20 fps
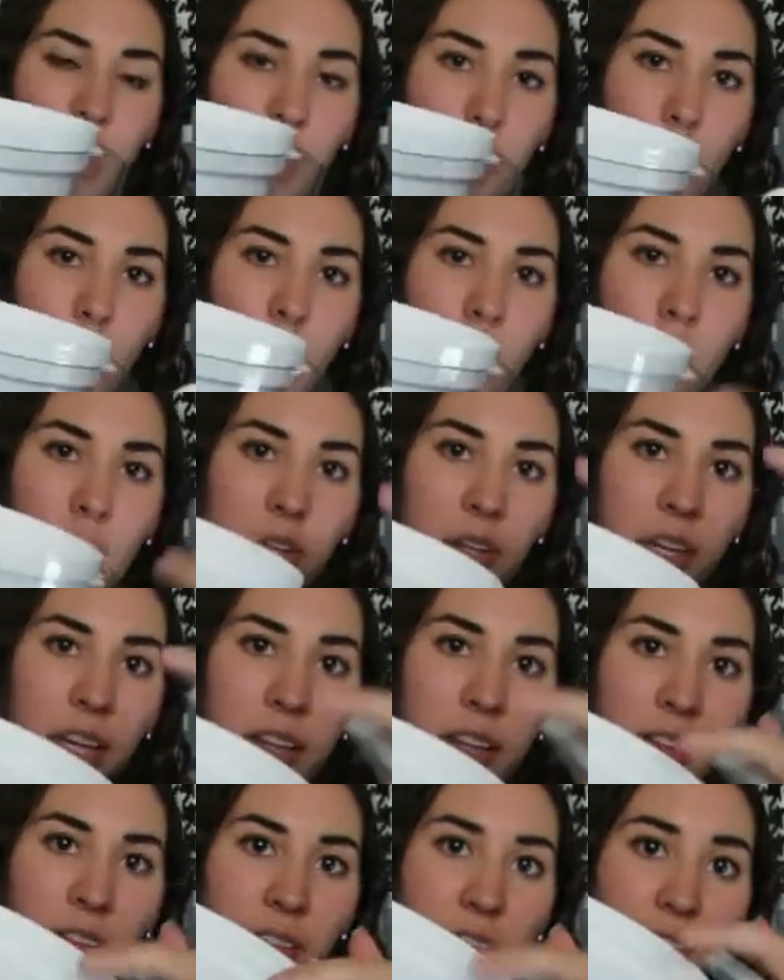water
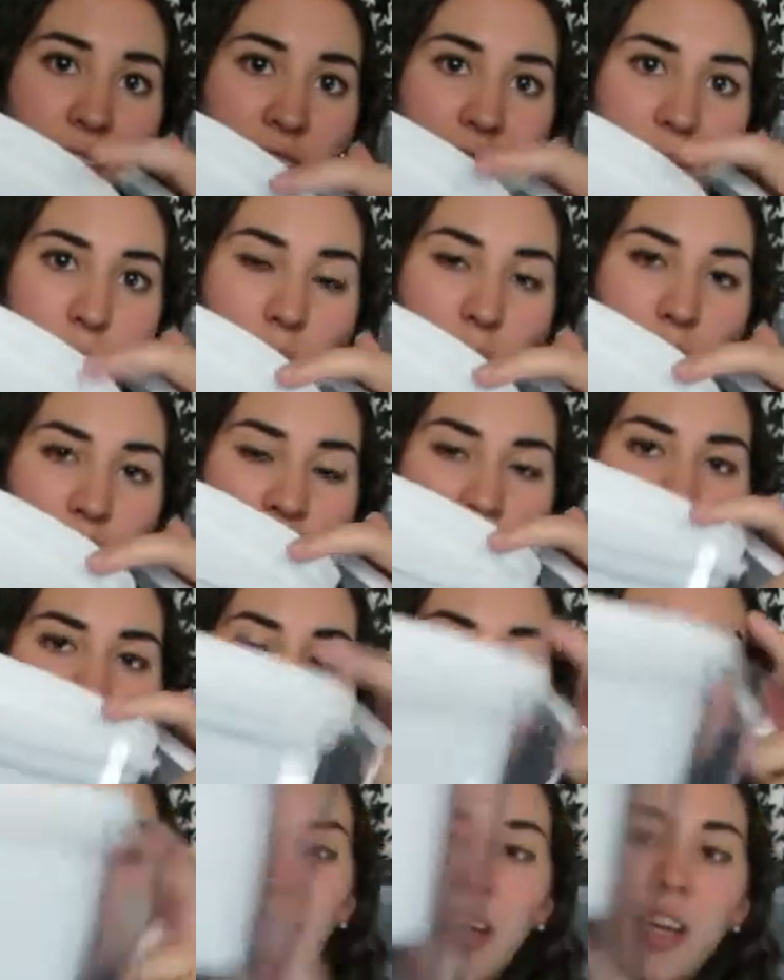in this part
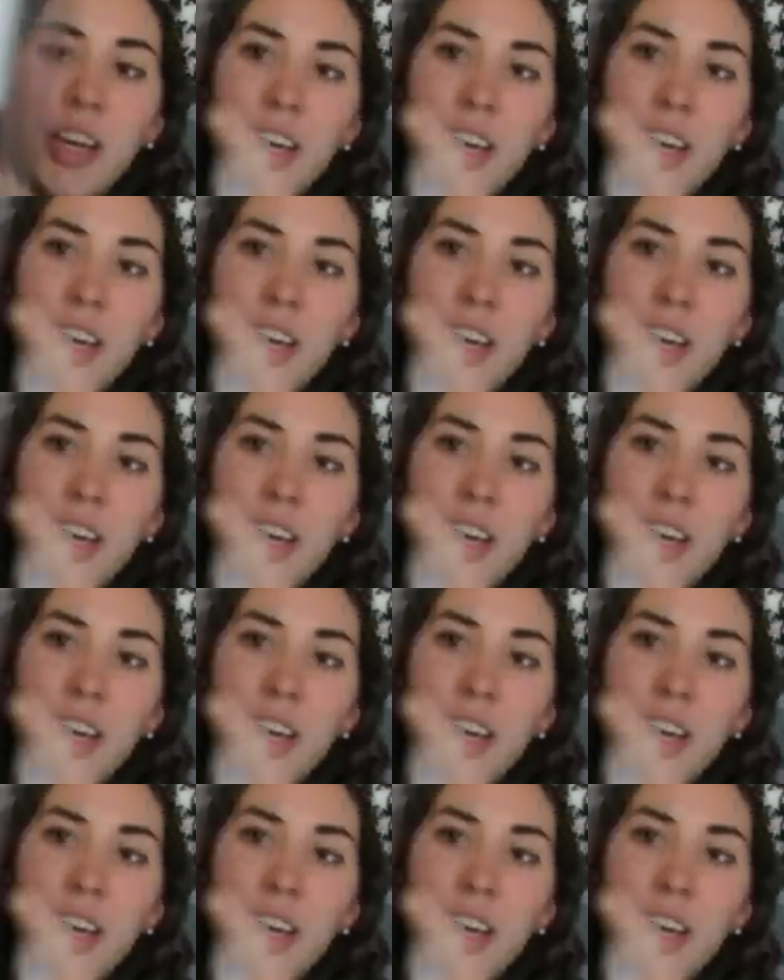here,